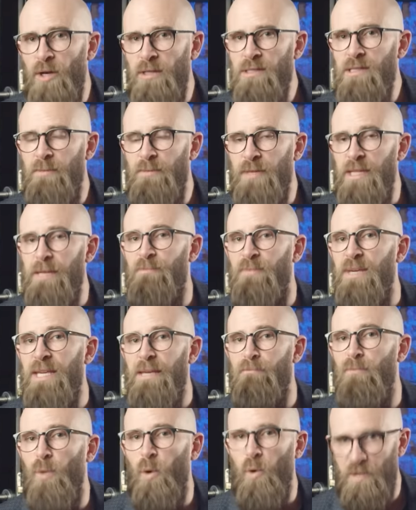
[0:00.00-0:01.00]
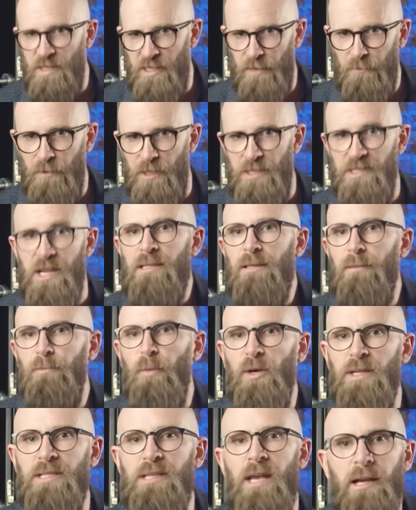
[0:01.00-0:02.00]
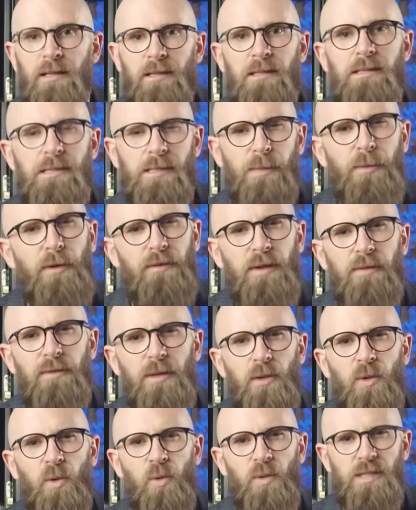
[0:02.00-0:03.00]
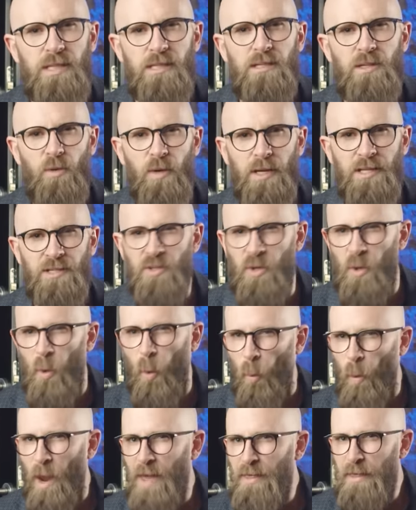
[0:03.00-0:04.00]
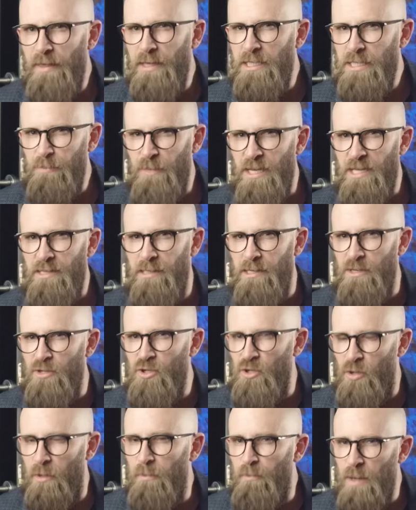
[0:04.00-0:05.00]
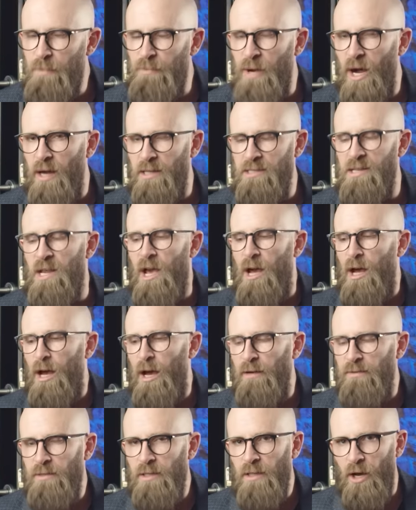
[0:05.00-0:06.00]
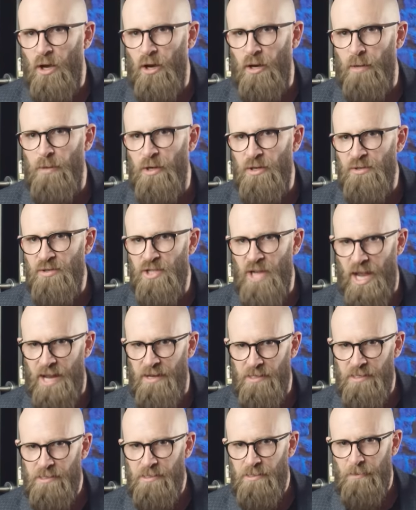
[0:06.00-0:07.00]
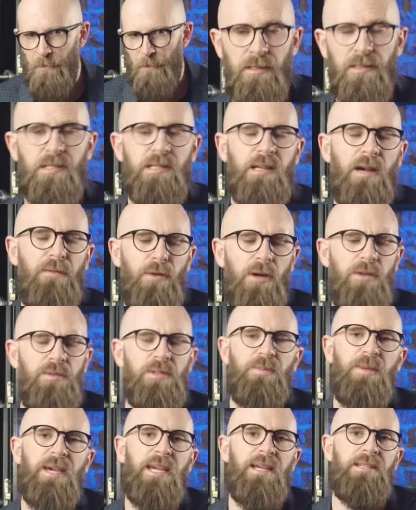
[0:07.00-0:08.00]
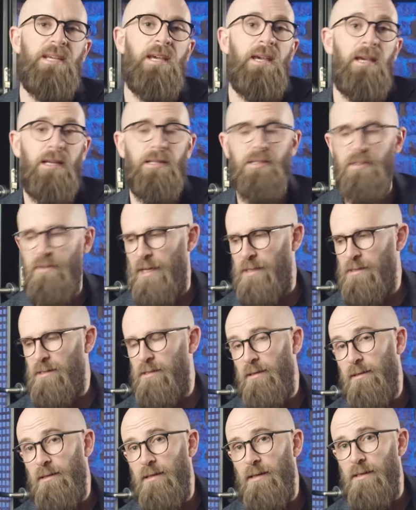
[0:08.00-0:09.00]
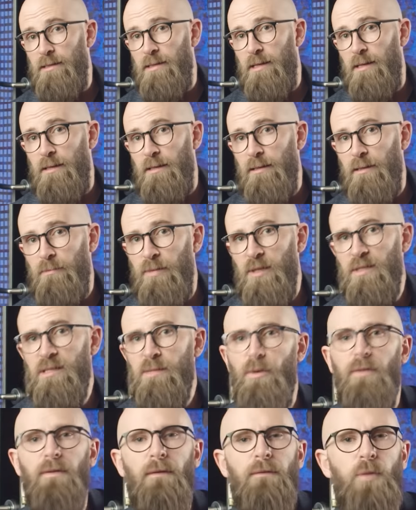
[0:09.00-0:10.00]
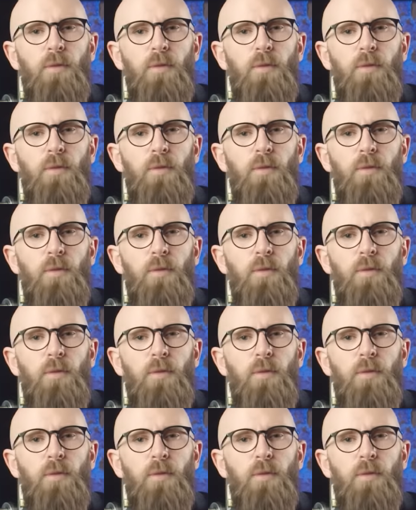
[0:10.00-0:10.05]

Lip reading: possibly be more different, to the point that some have even called into question whether this species should be part of the Homo genus. The discovery was made in 2013 at the bottom of a